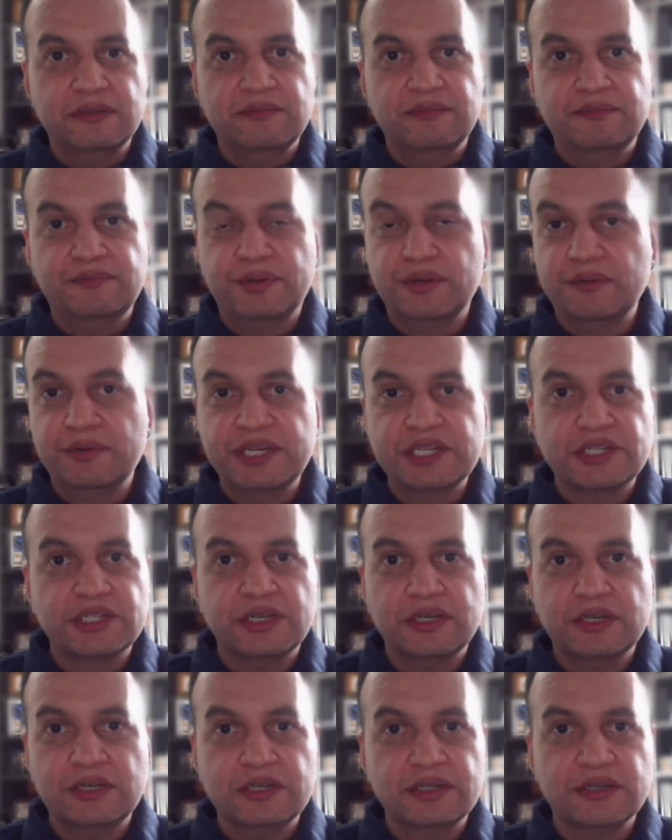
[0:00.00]

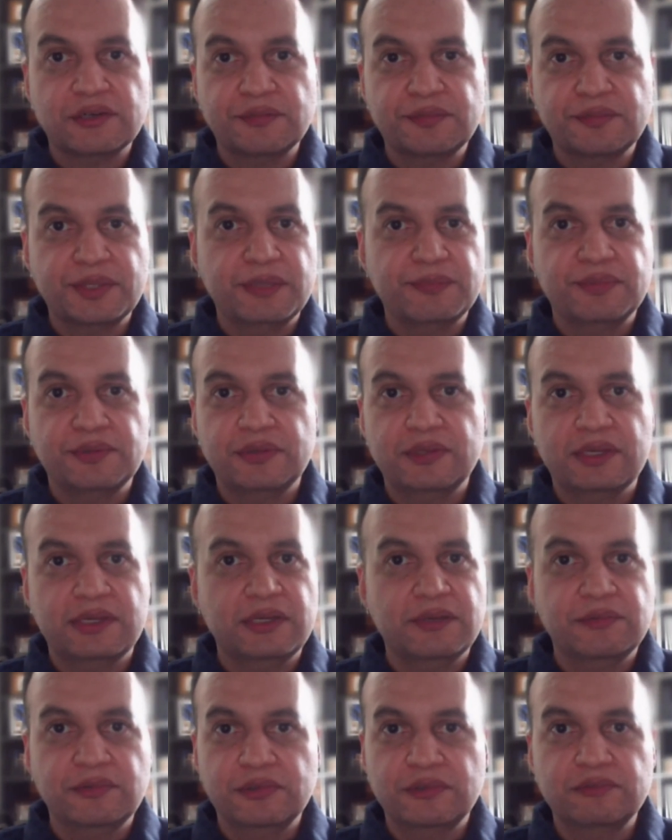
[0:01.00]
parishioners or people that he
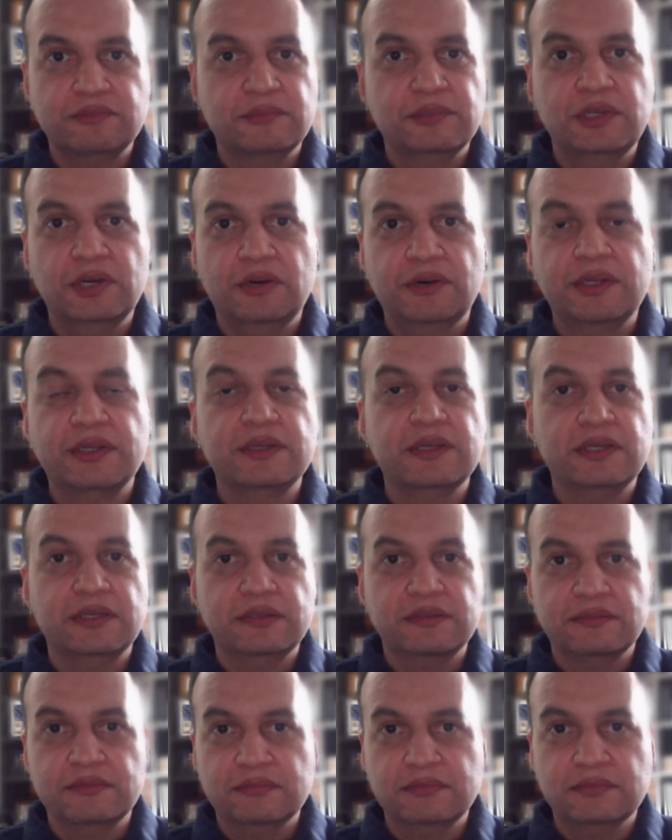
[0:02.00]
would go
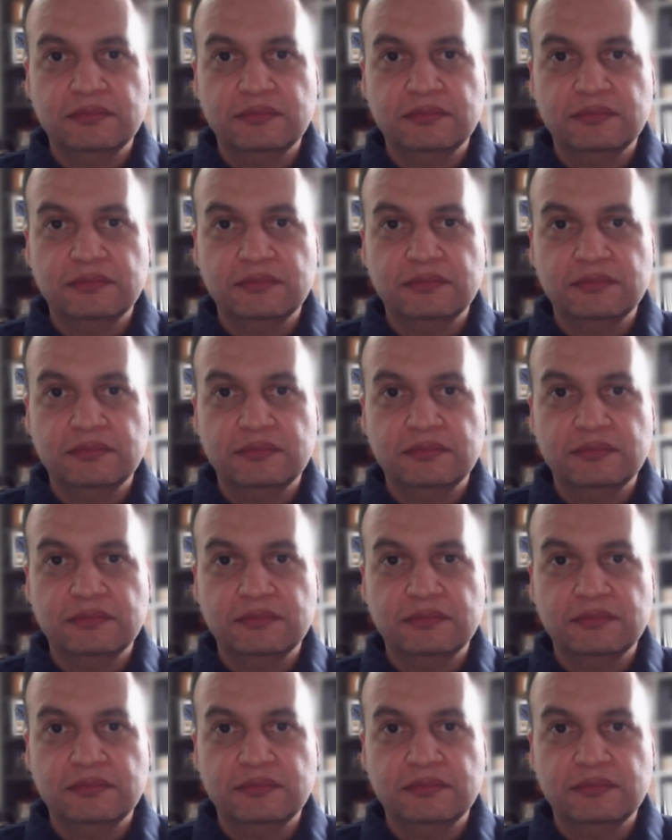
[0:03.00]
and